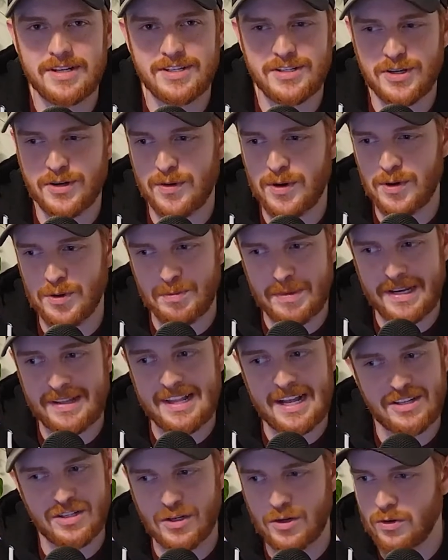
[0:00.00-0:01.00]
disagree with me,
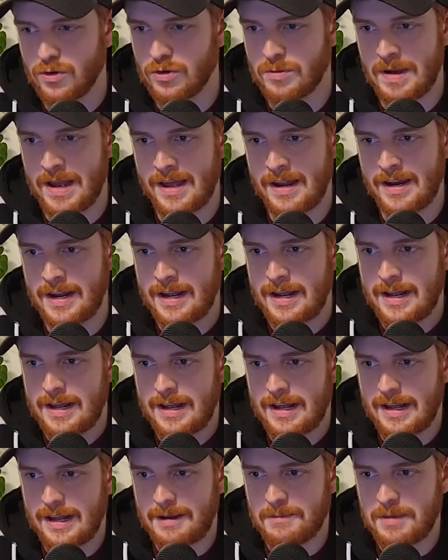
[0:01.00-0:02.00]
and that's cool, man.
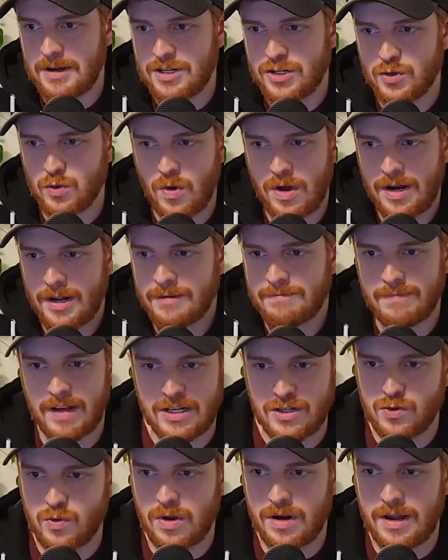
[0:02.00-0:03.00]
Um, I just wanna I
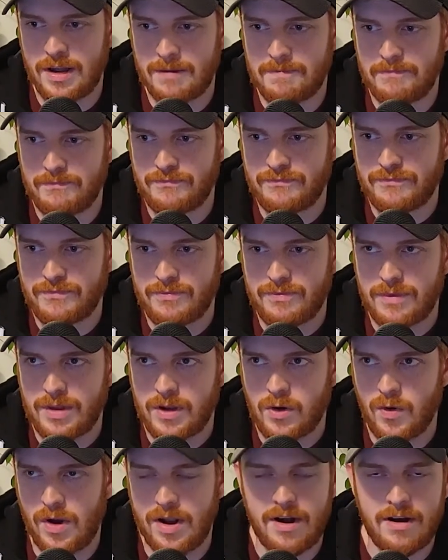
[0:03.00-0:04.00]
just wanna
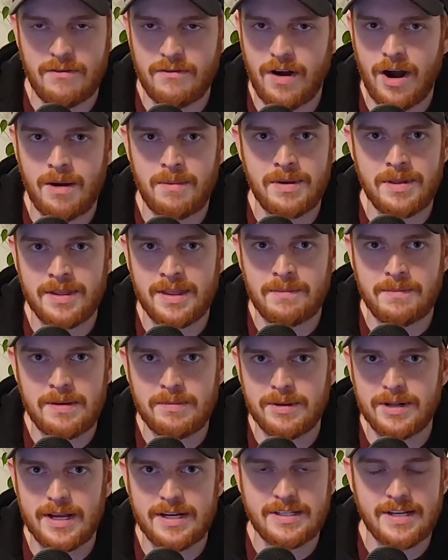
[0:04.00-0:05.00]
create an environment that
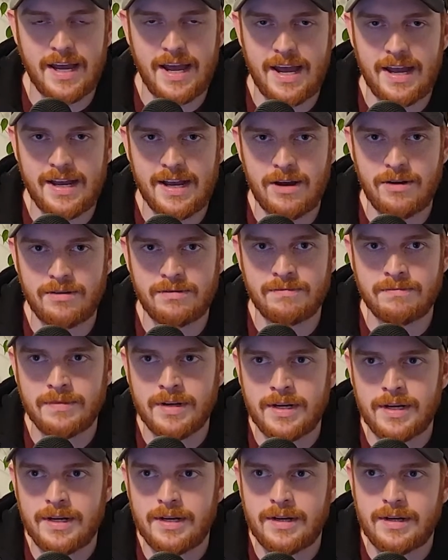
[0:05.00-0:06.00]
people like to hang out and
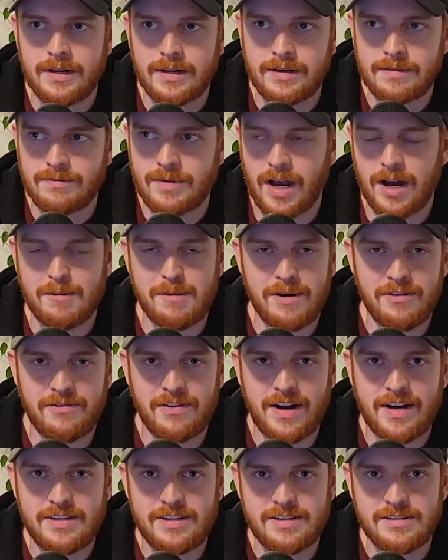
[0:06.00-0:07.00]
talk about
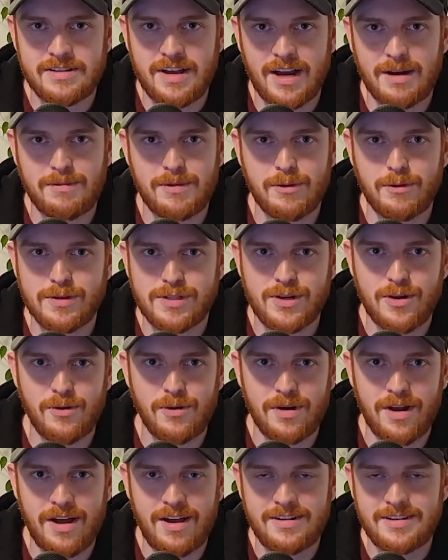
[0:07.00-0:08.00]
fights and talk about what's
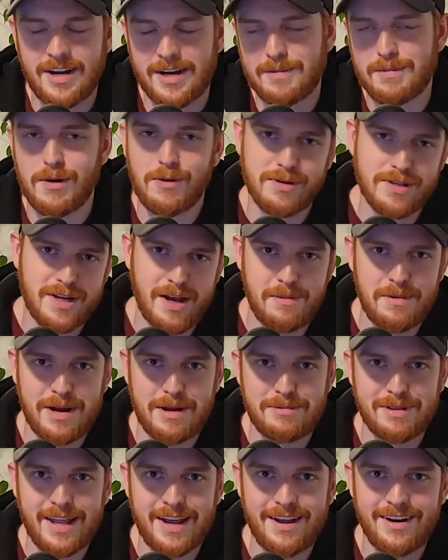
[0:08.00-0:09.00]
going on, talk about what's coming
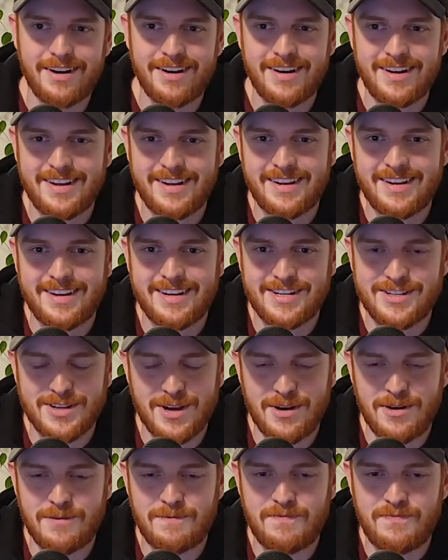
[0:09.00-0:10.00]
up later.
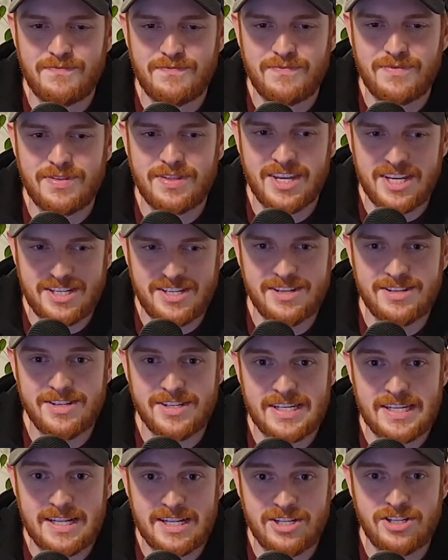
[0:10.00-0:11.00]
So this
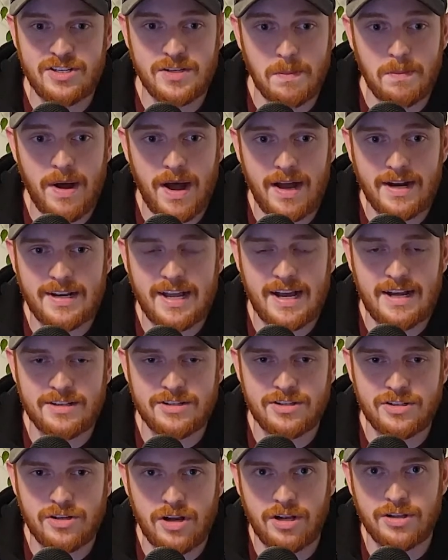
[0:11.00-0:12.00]
is this is a
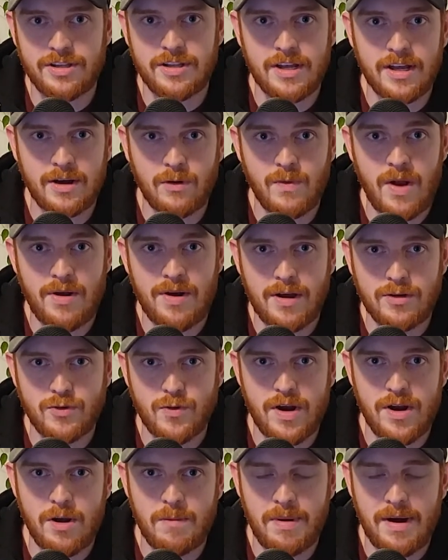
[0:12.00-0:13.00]
podcast. It's called the Roundhouse
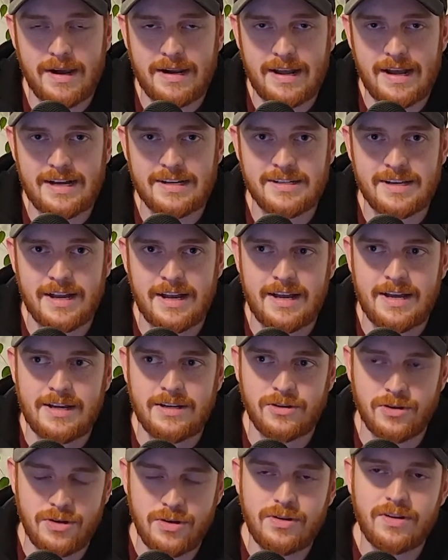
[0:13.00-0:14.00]
Radio Podcast.
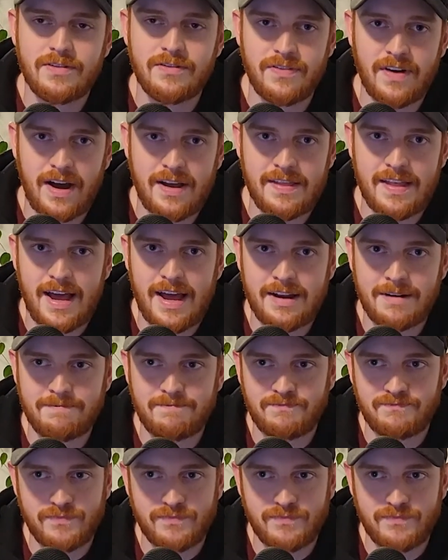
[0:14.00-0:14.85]
So you can find that